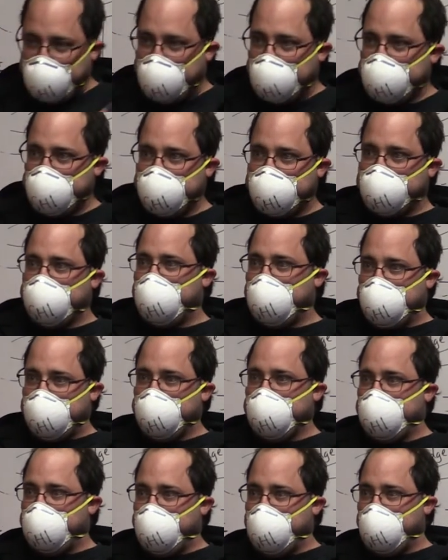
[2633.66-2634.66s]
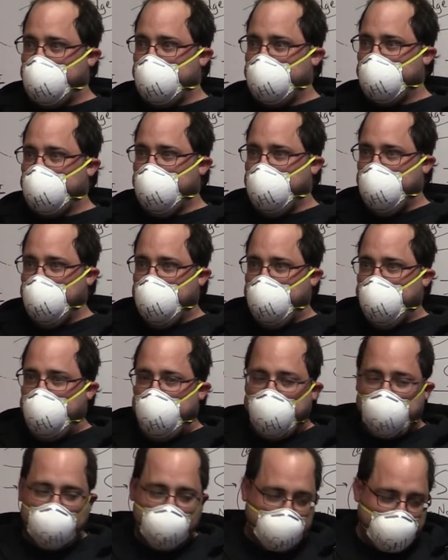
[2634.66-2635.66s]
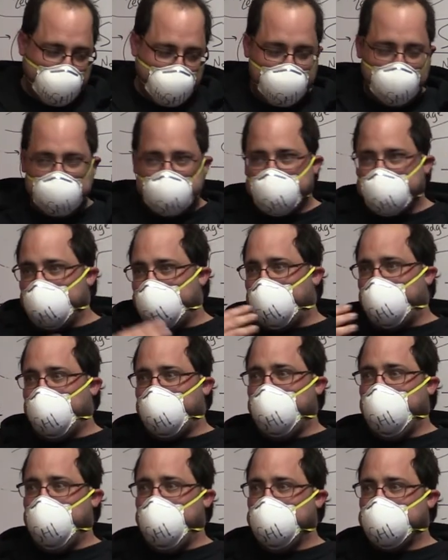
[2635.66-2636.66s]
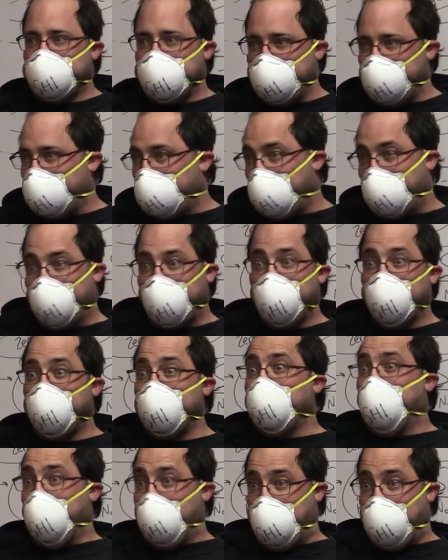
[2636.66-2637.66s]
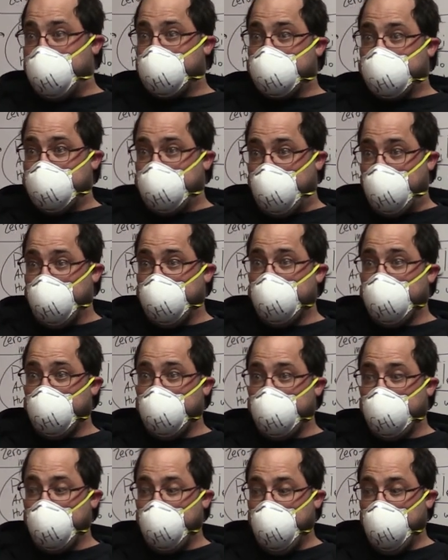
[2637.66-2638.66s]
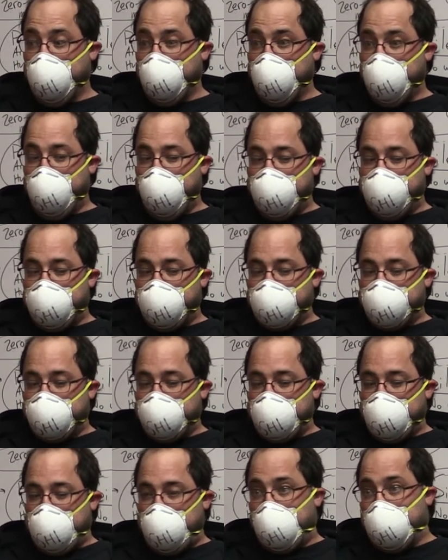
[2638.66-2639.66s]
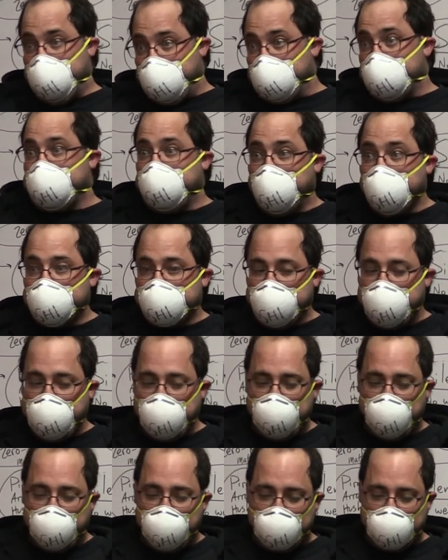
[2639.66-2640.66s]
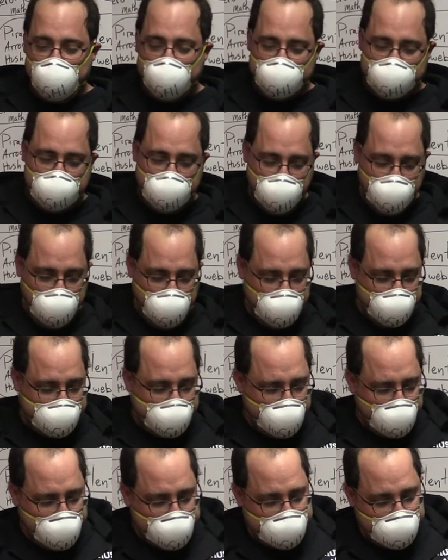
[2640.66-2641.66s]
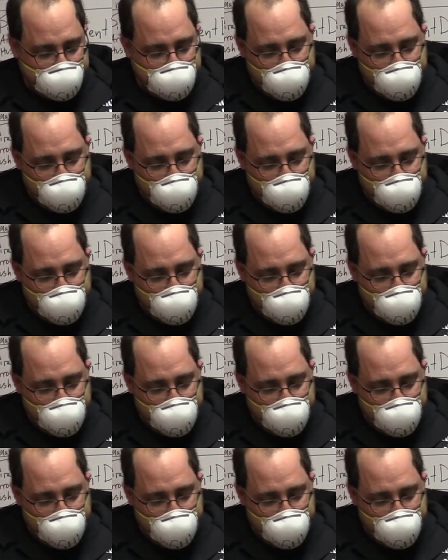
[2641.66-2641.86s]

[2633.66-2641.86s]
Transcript: it on this fucking phone, we can pre-install some of our own apps on here, and then sell it to people, because it's a, it's a